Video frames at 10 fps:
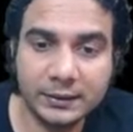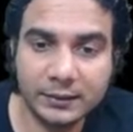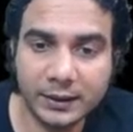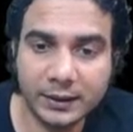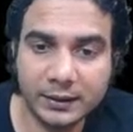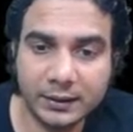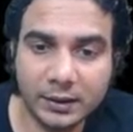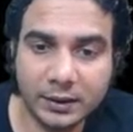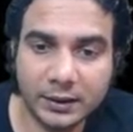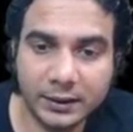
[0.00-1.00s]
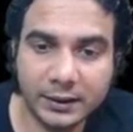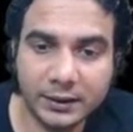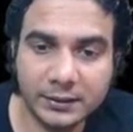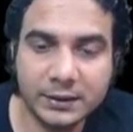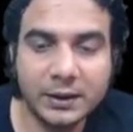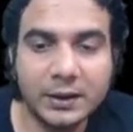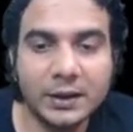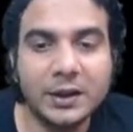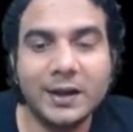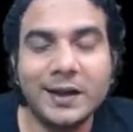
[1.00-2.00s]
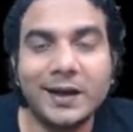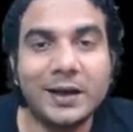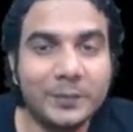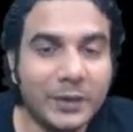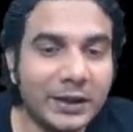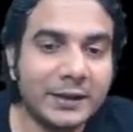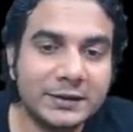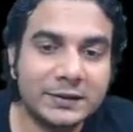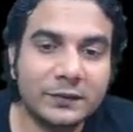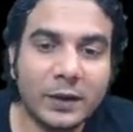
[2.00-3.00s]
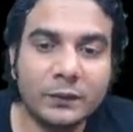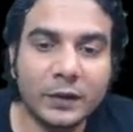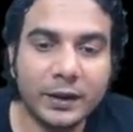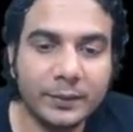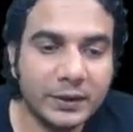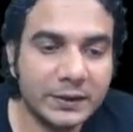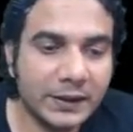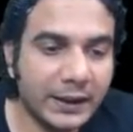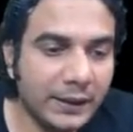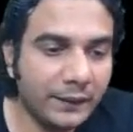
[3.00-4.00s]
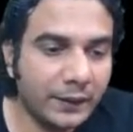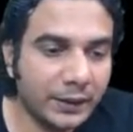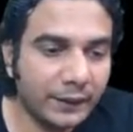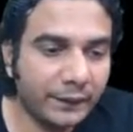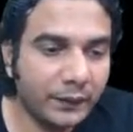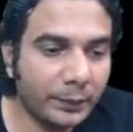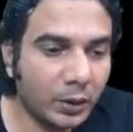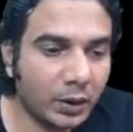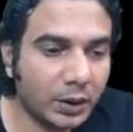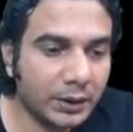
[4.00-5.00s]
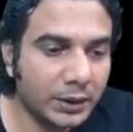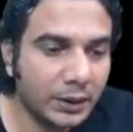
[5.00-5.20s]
right? Not continuous. And but it is 1 because anywhere if you plot